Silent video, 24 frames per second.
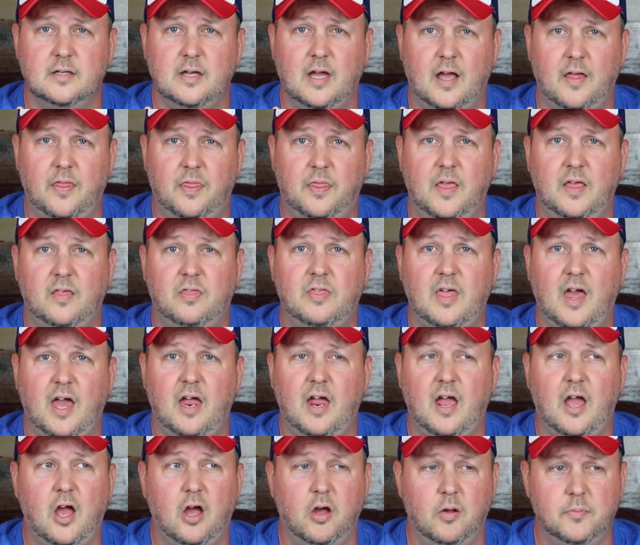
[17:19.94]
I think
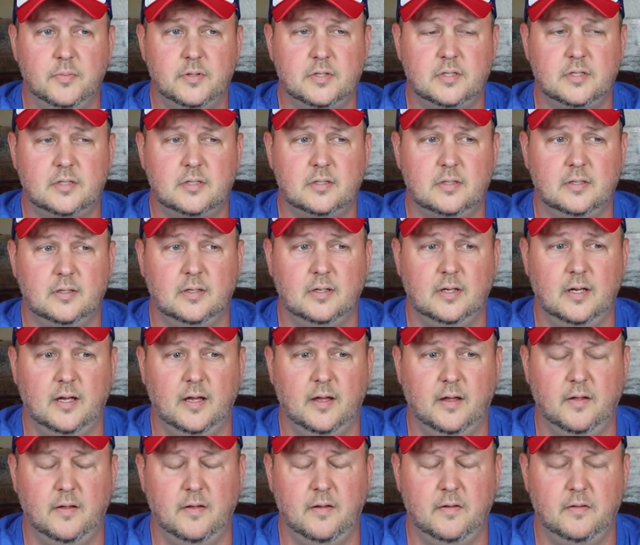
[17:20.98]
that helps
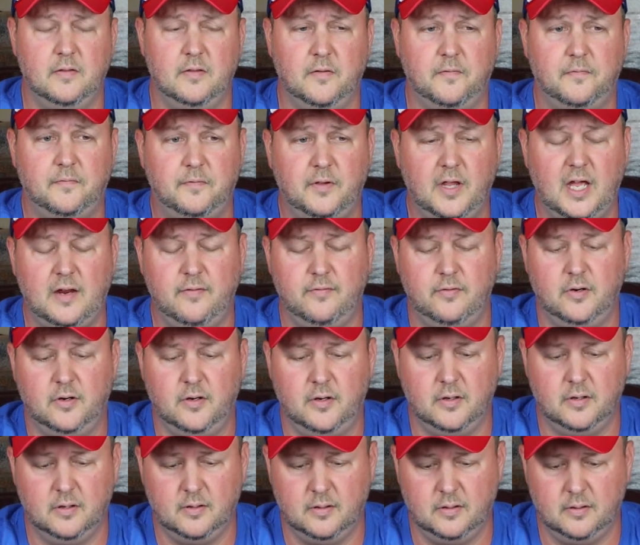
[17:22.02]
the
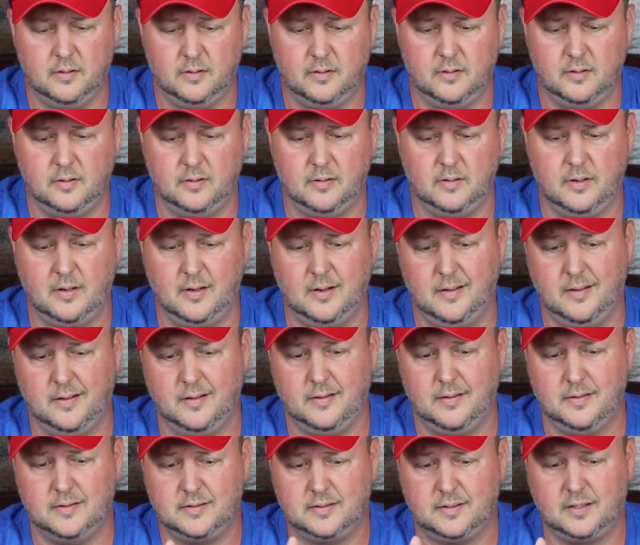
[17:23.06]
flavor
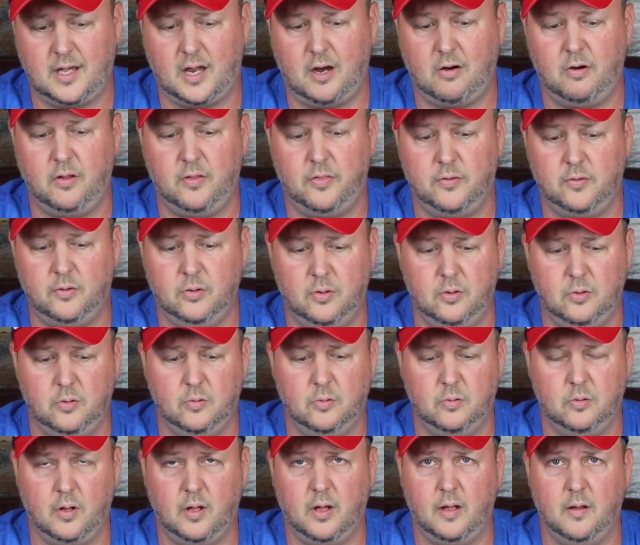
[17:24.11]
carry
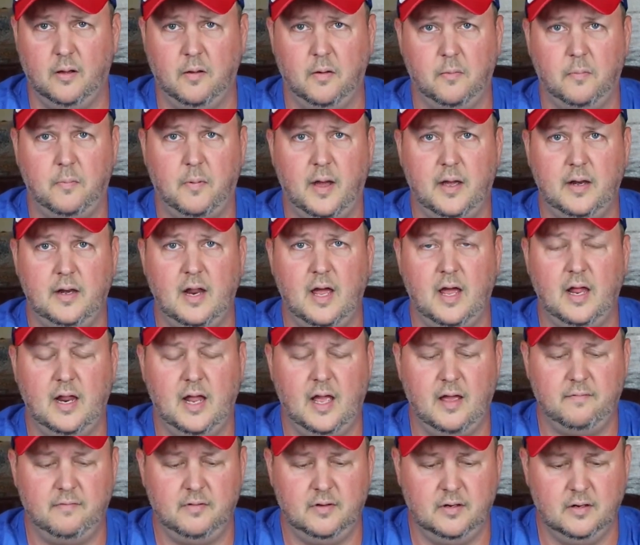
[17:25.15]
through by
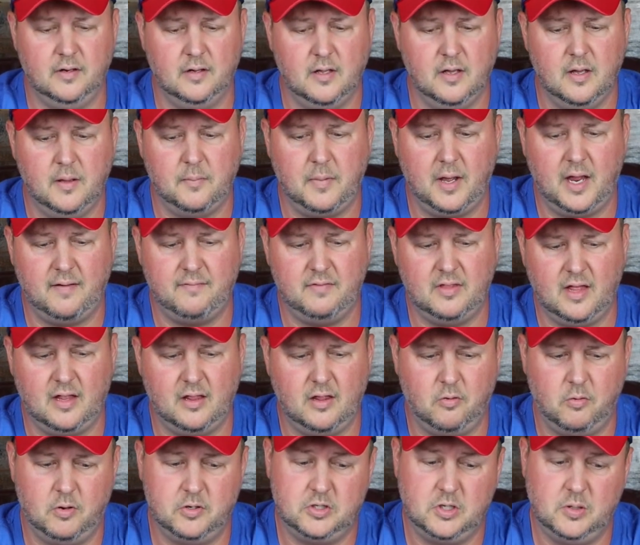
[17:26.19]
having that
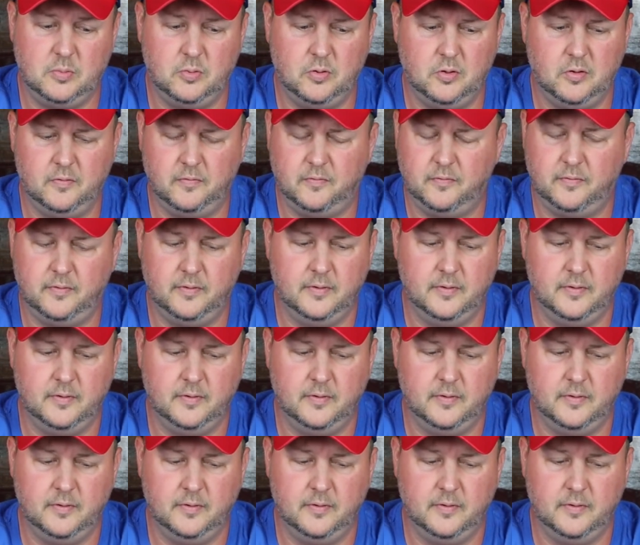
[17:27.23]
low entry proof.